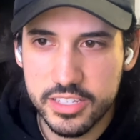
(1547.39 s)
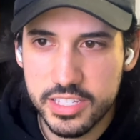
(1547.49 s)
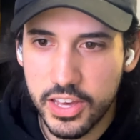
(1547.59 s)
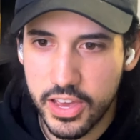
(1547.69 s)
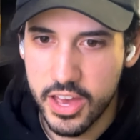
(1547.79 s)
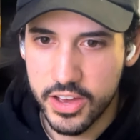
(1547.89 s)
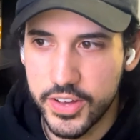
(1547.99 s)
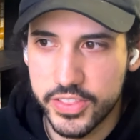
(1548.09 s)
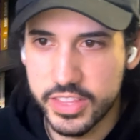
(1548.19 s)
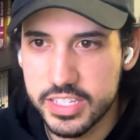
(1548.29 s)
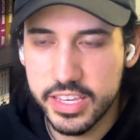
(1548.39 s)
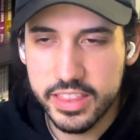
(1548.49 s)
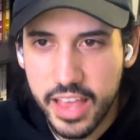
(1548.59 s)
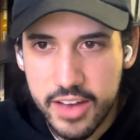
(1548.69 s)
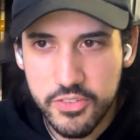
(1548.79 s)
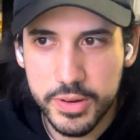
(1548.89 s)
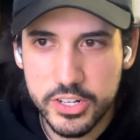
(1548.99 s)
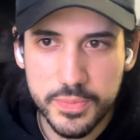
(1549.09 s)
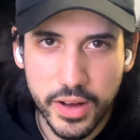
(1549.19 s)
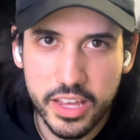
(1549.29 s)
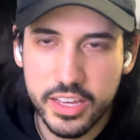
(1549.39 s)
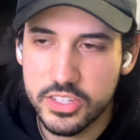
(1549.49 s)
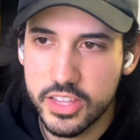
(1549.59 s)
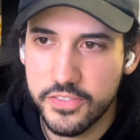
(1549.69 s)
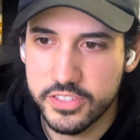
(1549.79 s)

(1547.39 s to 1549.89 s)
It's like, well, does he have a bunch of money and stuff?